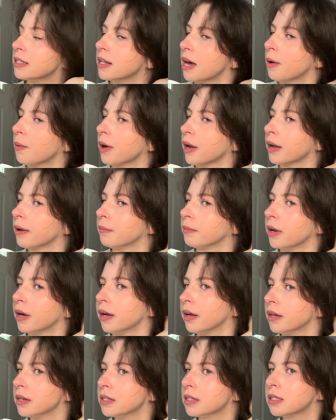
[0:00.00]
That way I'm
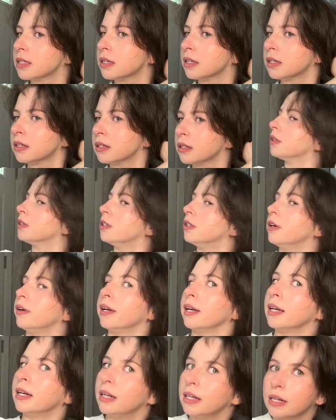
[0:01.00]
not
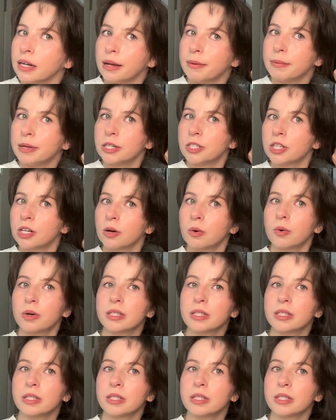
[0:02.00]
doing any damage.